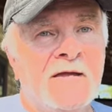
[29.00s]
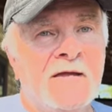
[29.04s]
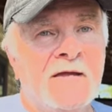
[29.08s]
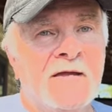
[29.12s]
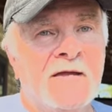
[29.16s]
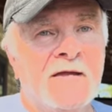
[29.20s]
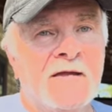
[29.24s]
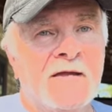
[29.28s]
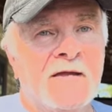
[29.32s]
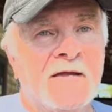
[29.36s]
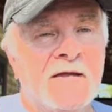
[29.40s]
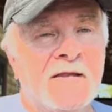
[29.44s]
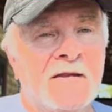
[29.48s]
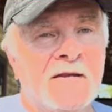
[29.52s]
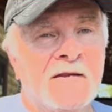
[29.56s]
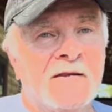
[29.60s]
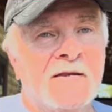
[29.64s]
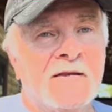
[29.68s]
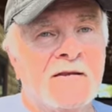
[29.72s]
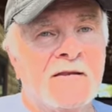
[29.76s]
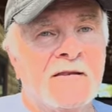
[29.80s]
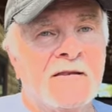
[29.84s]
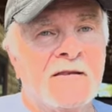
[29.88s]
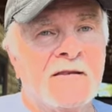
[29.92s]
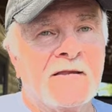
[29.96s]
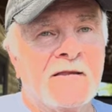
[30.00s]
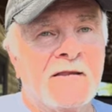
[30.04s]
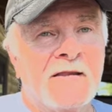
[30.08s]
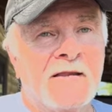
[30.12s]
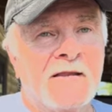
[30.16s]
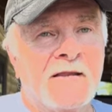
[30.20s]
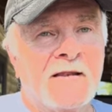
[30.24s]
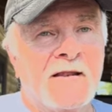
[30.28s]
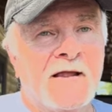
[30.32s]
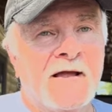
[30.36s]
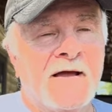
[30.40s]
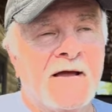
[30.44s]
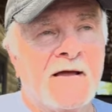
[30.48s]
And
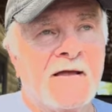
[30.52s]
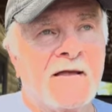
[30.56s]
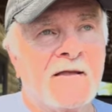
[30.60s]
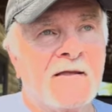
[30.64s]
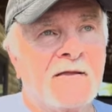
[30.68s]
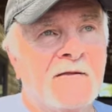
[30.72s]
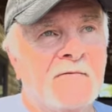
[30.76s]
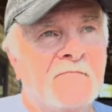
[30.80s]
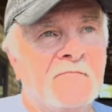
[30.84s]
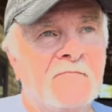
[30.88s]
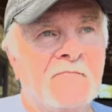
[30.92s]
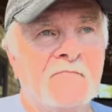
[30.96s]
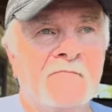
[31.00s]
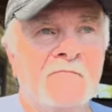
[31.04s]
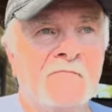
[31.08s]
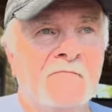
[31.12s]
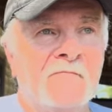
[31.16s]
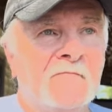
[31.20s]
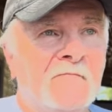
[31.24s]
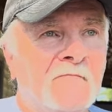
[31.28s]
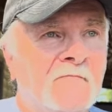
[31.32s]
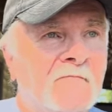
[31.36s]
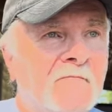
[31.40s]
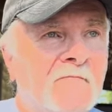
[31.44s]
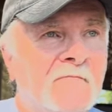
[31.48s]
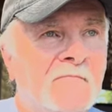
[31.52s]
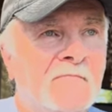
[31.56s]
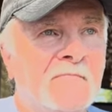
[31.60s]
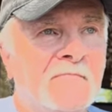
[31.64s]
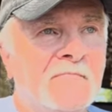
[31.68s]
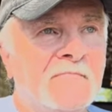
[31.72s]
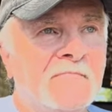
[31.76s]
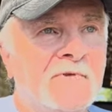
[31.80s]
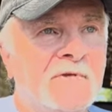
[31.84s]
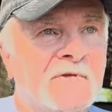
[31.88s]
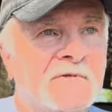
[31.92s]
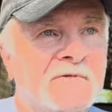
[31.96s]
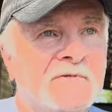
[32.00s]
I
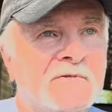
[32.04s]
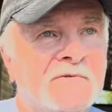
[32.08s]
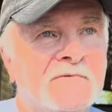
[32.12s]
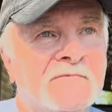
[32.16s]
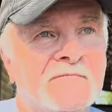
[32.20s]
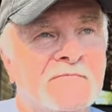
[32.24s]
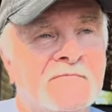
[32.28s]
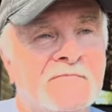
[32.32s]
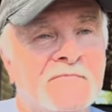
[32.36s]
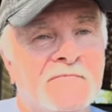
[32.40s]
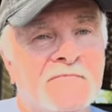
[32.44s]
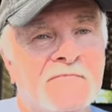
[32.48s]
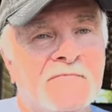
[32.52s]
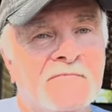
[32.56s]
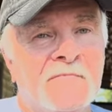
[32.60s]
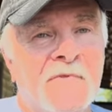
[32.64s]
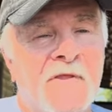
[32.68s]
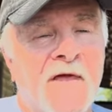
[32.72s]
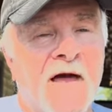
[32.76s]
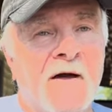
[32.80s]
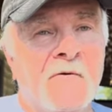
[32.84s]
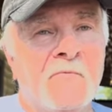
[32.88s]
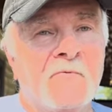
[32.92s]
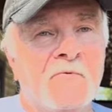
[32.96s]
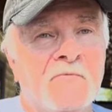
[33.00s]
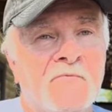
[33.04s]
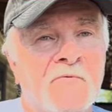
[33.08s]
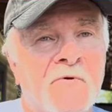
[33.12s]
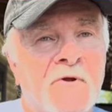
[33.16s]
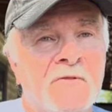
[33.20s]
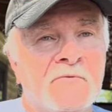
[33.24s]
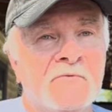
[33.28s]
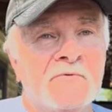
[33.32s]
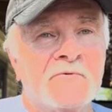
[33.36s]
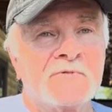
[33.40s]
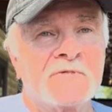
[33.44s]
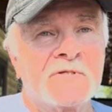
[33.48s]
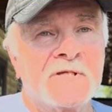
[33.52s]
just, I would
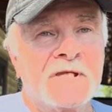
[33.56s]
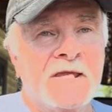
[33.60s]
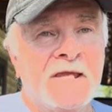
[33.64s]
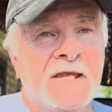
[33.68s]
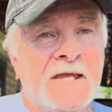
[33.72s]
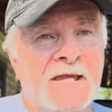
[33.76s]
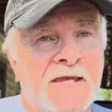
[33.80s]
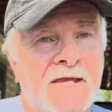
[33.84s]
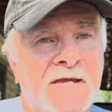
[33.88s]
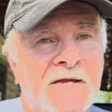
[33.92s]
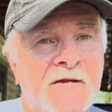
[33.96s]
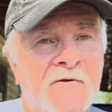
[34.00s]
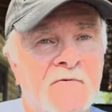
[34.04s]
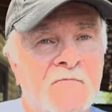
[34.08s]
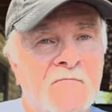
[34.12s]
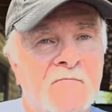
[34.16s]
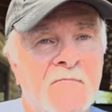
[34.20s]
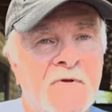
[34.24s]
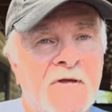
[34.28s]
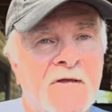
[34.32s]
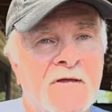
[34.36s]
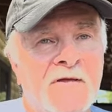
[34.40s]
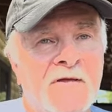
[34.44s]
rather see him